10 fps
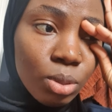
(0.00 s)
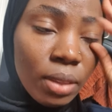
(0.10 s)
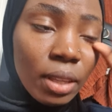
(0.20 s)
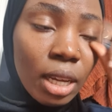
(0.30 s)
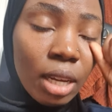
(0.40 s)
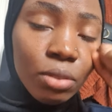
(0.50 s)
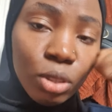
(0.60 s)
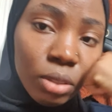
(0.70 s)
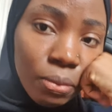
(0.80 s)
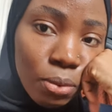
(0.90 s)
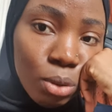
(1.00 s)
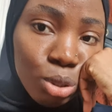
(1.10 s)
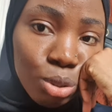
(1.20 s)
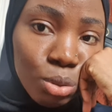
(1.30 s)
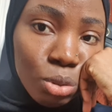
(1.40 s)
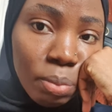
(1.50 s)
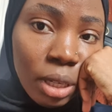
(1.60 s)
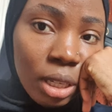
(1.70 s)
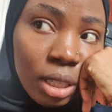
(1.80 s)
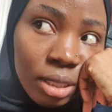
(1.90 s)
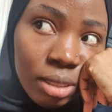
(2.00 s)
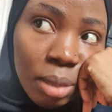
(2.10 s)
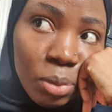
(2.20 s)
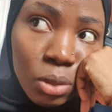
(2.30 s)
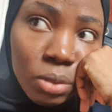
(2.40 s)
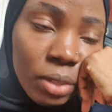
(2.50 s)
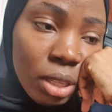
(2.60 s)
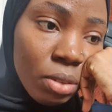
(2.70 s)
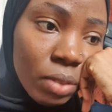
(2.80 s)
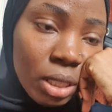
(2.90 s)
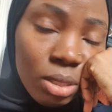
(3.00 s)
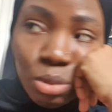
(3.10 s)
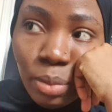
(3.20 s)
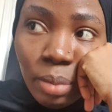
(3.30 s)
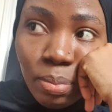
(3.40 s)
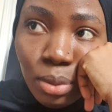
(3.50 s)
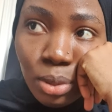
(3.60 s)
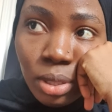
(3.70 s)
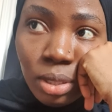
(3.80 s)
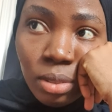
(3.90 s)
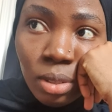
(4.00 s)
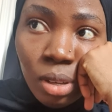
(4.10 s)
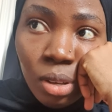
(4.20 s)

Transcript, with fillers: So I think I have just 4 shoes to pack, and I'm not going to fit any of that into my box.